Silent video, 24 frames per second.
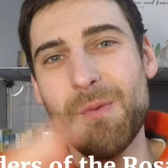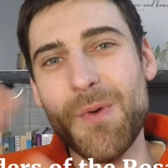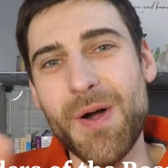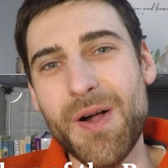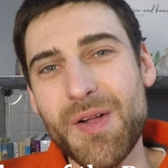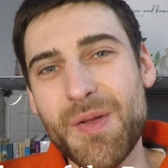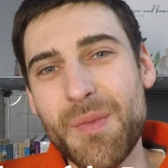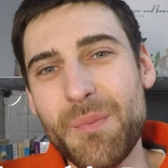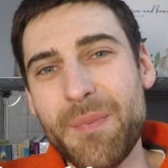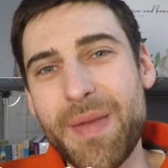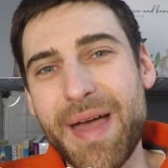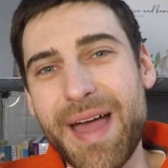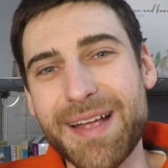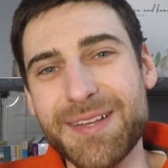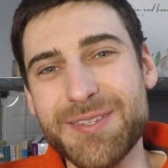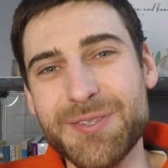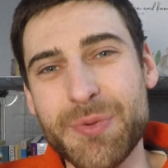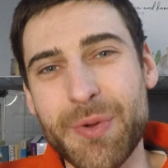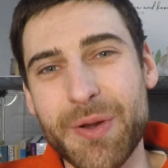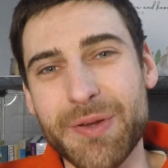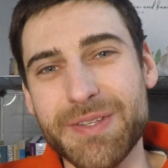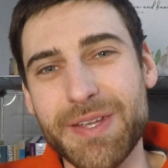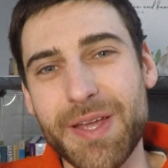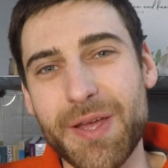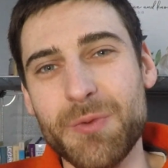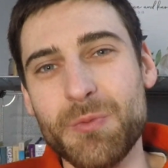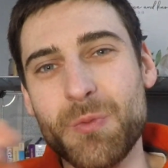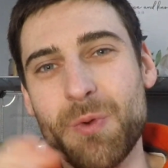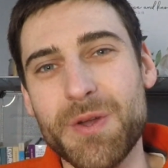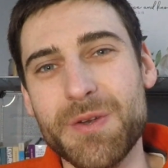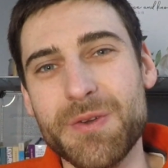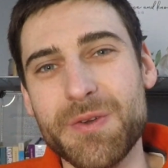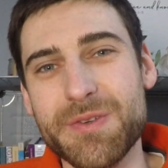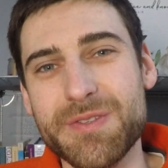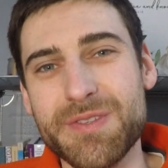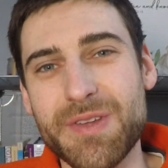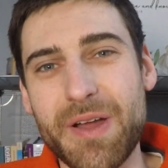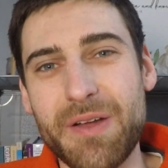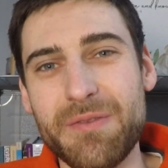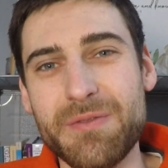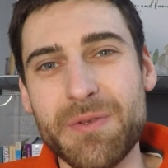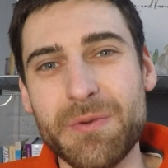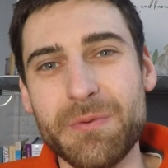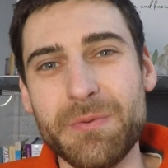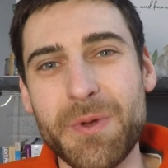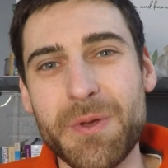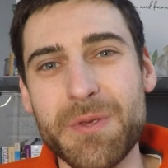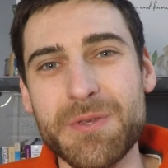Welcome back to our 10 Wonders of
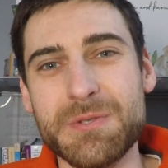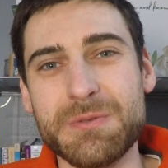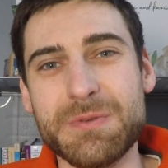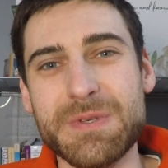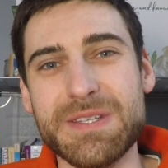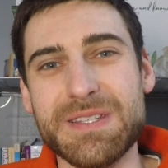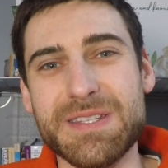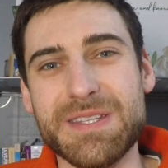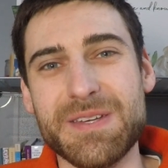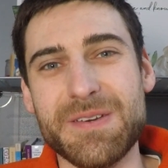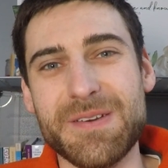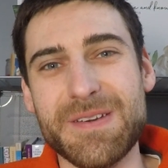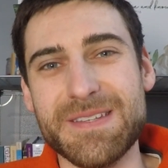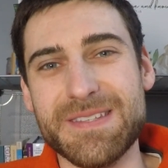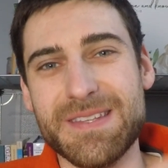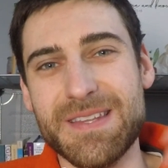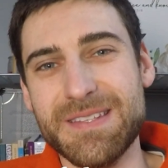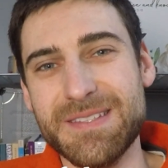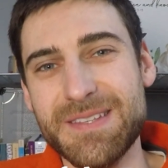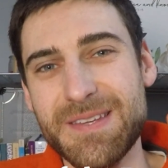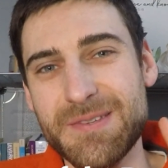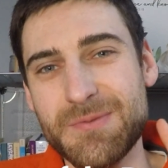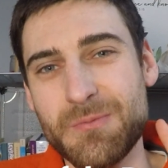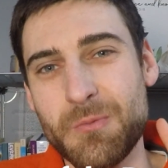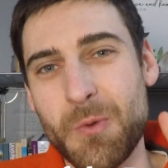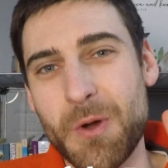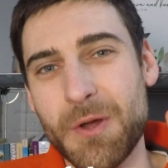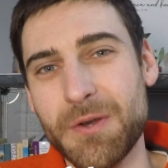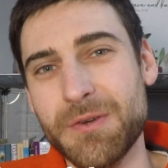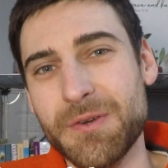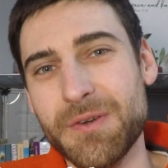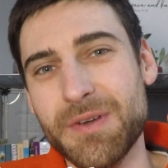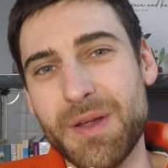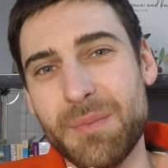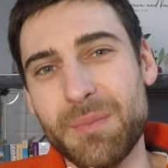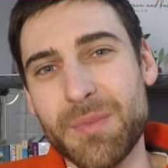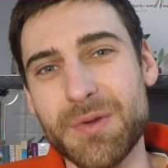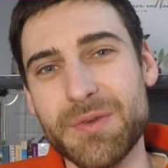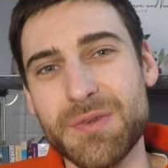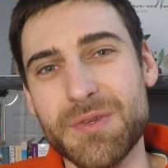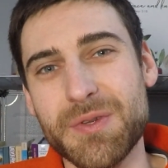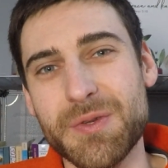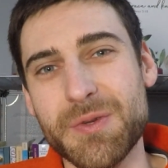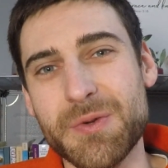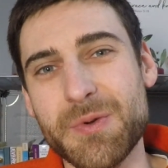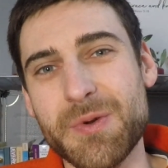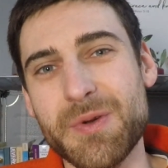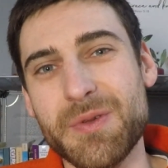the Rosary series. This is wonder number
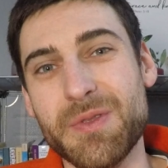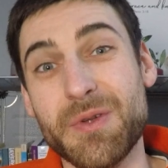two.